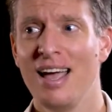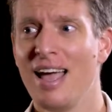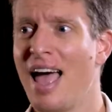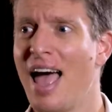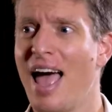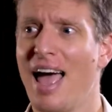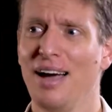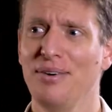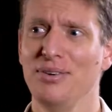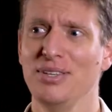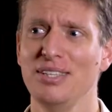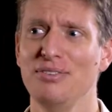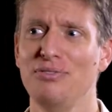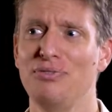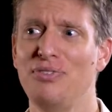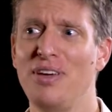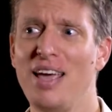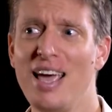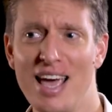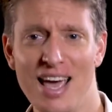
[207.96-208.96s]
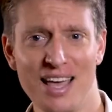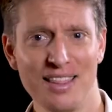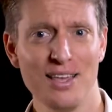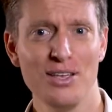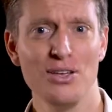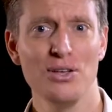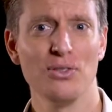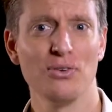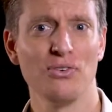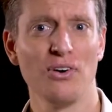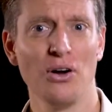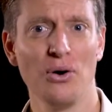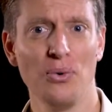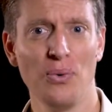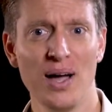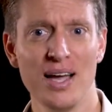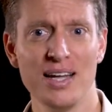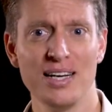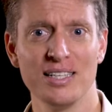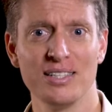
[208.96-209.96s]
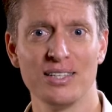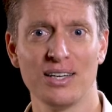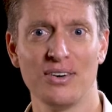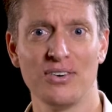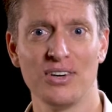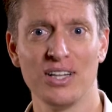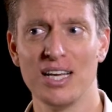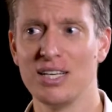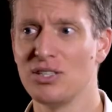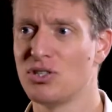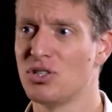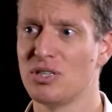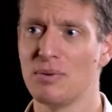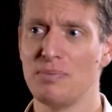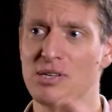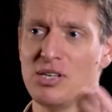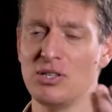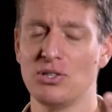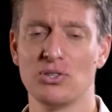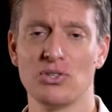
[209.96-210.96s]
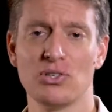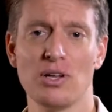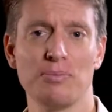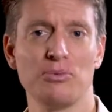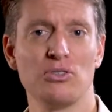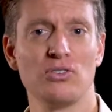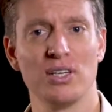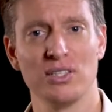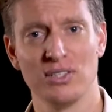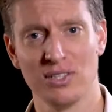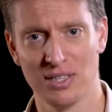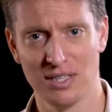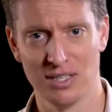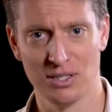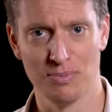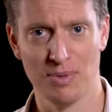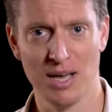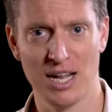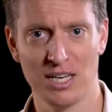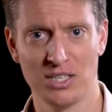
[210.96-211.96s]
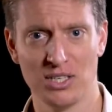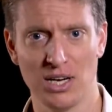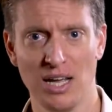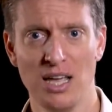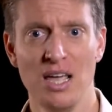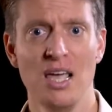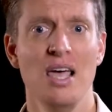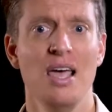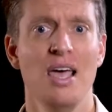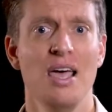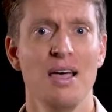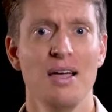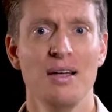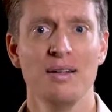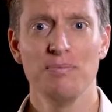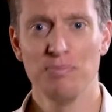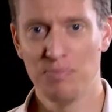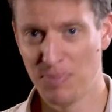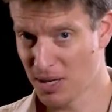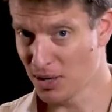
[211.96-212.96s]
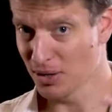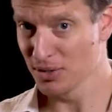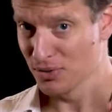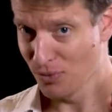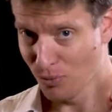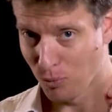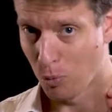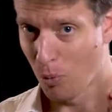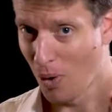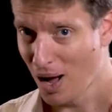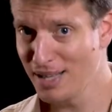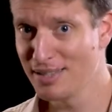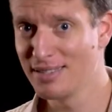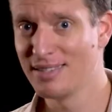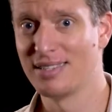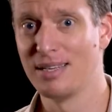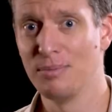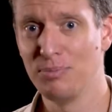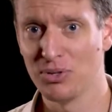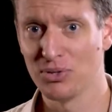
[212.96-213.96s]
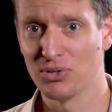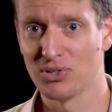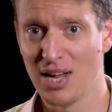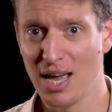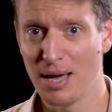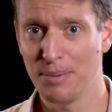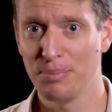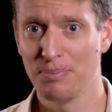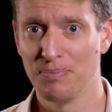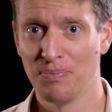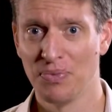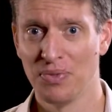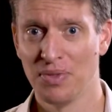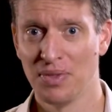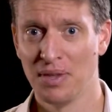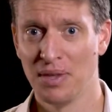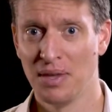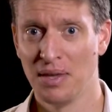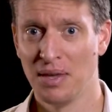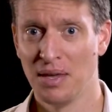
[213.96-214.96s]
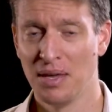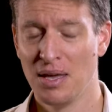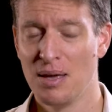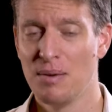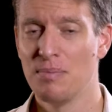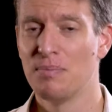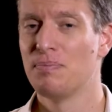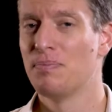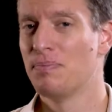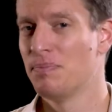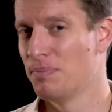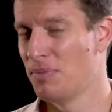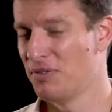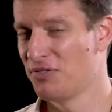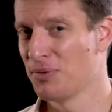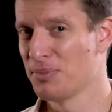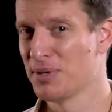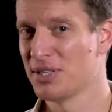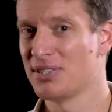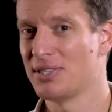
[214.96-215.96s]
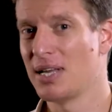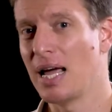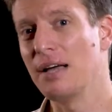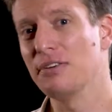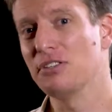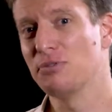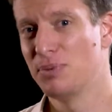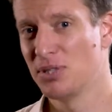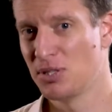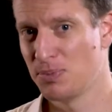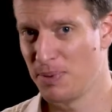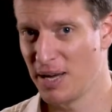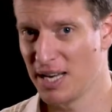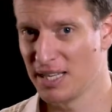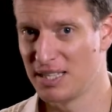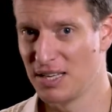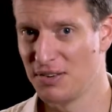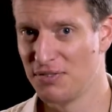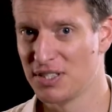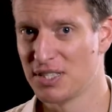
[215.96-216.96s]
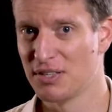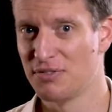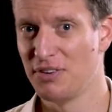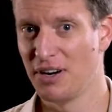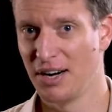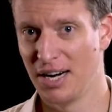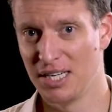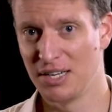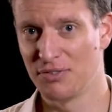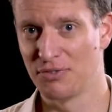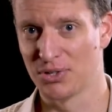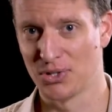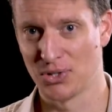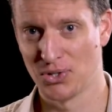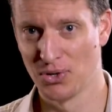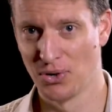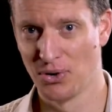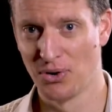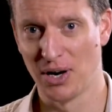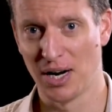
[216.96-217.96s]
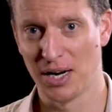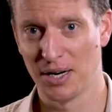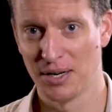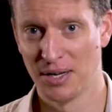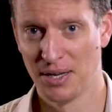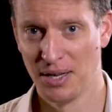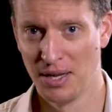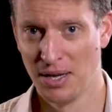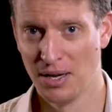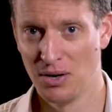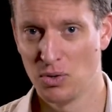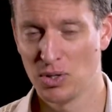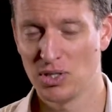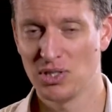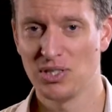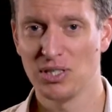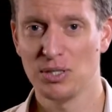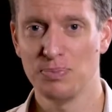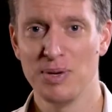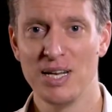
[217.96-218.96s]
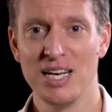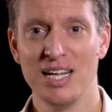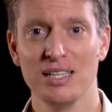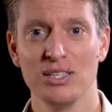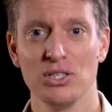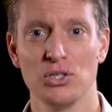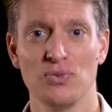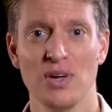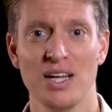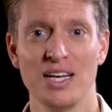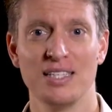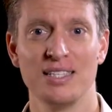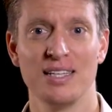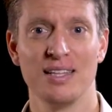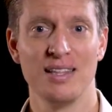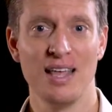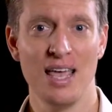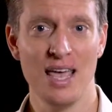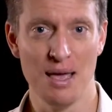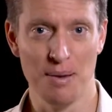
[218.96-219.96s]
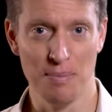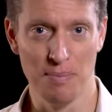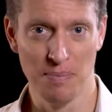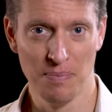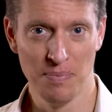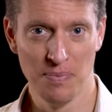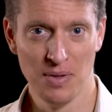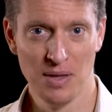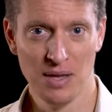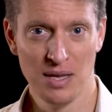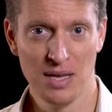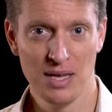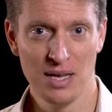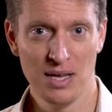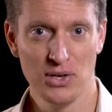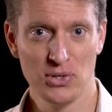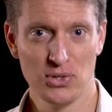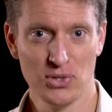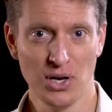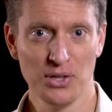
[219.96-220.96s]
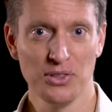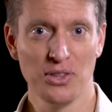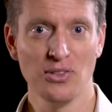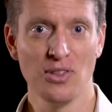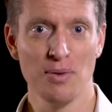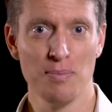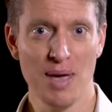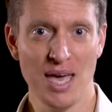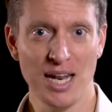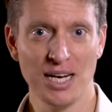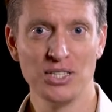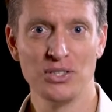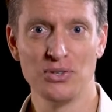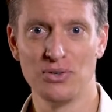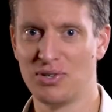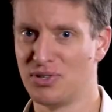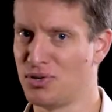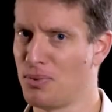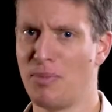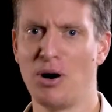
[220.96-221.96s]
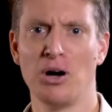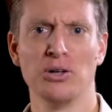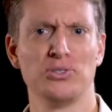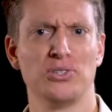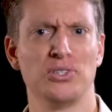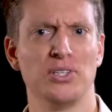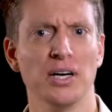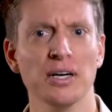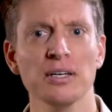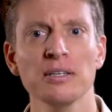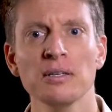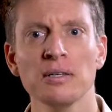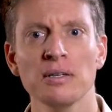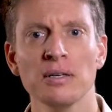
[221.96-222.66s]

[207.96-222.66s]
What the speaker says: How is it fair that you'd throw away an entire relationship and you'd stop trusting this manager because of one simple snap? But from the staff's perspective, it's a very different story. What's just been illustrated to them is not that the manager is a monster,